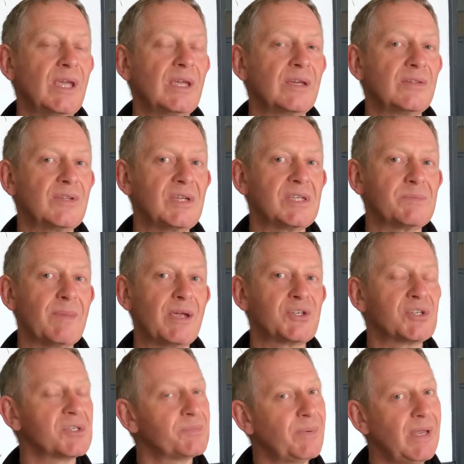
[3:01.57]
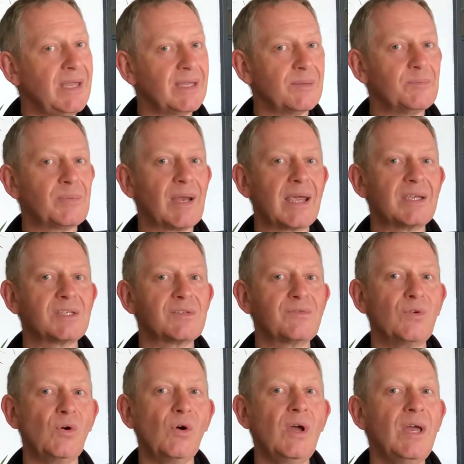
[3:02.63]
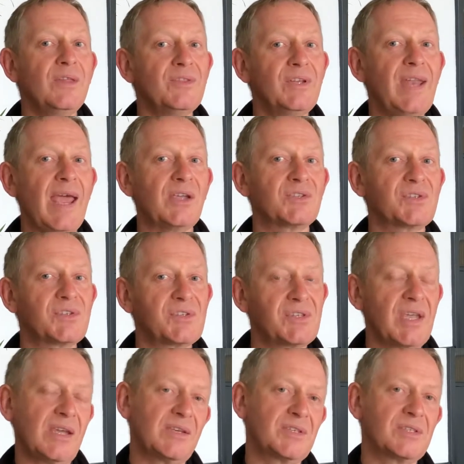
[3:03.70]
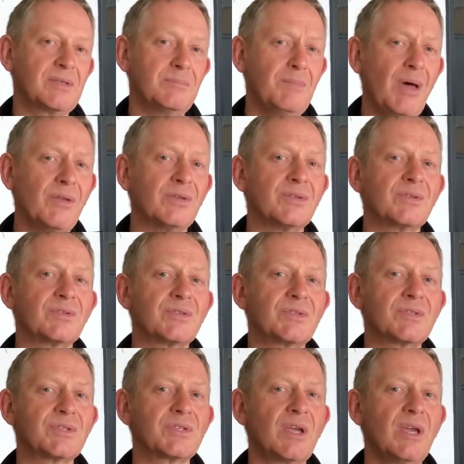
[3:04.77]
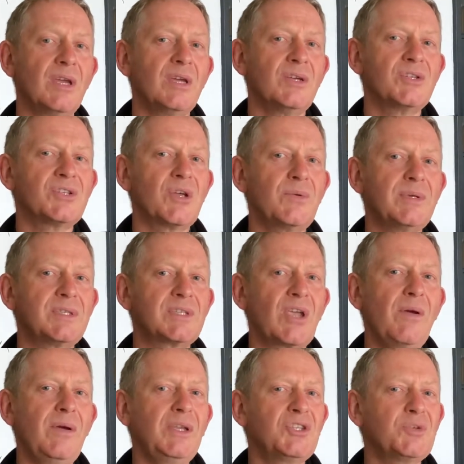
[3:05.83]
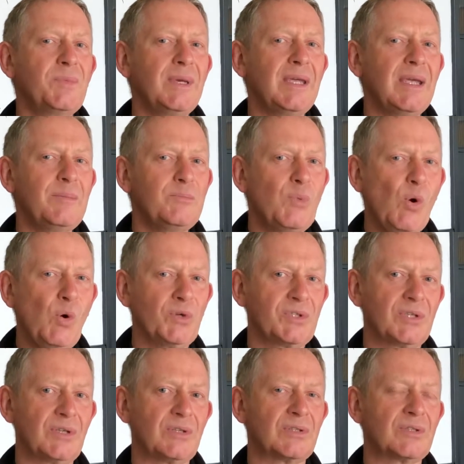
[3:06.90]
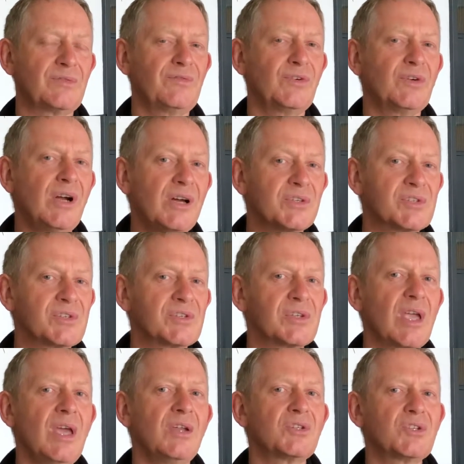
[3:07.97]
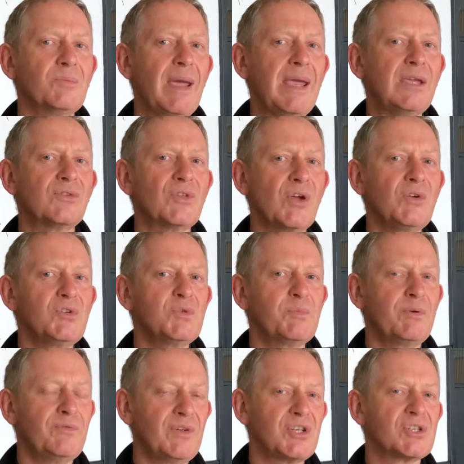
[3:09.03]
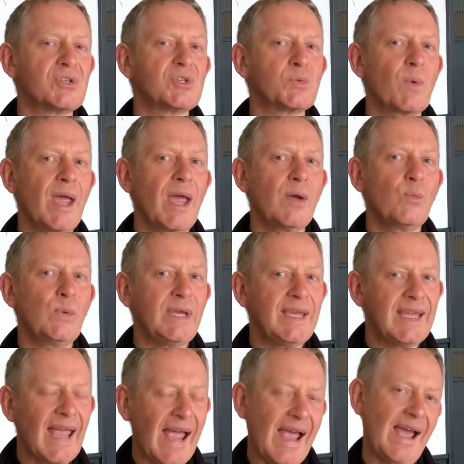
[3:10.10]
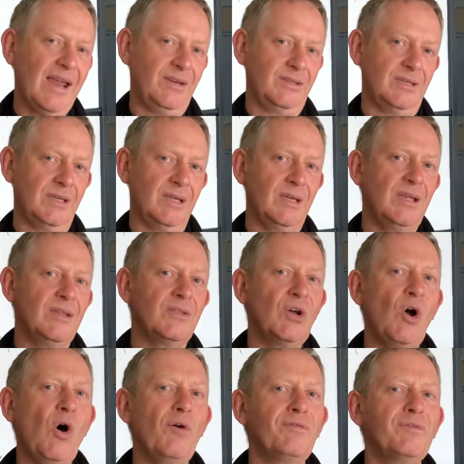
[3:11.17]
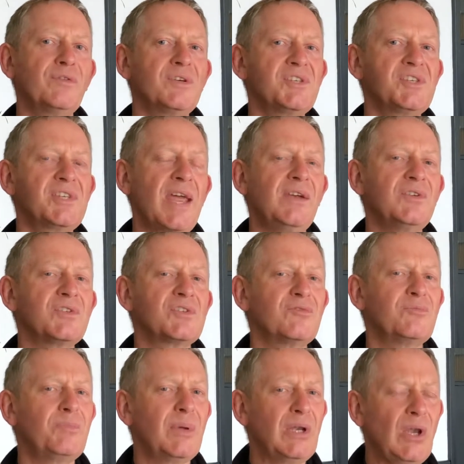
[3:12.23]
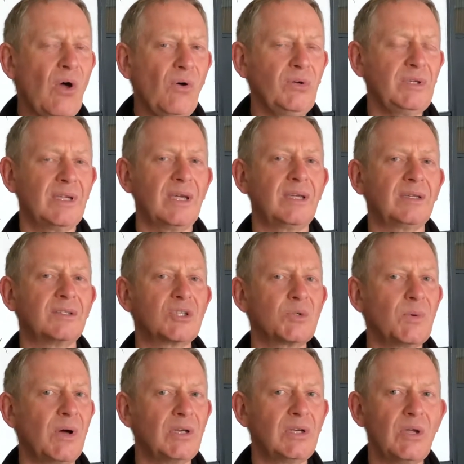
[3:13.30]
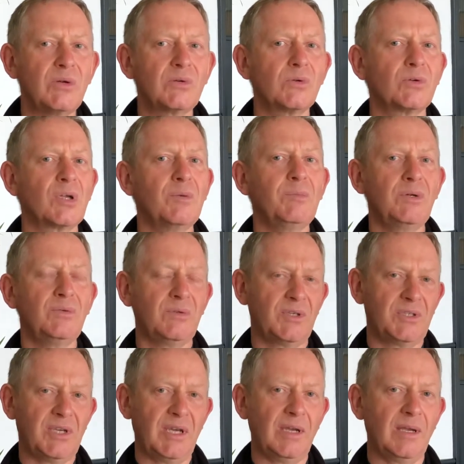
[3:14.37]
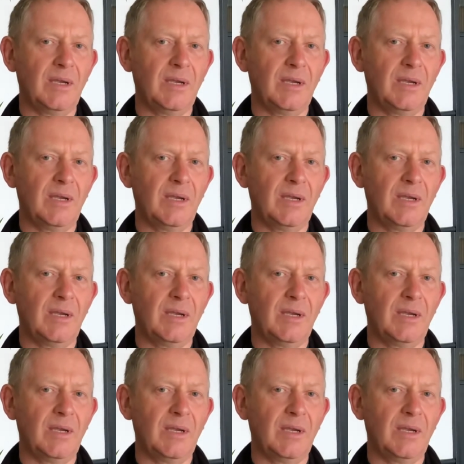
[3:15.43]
at these measures being in place for the next 6 months. So it's going to be important for us to make those provisions where we can that offer a sense of belonging to our local community,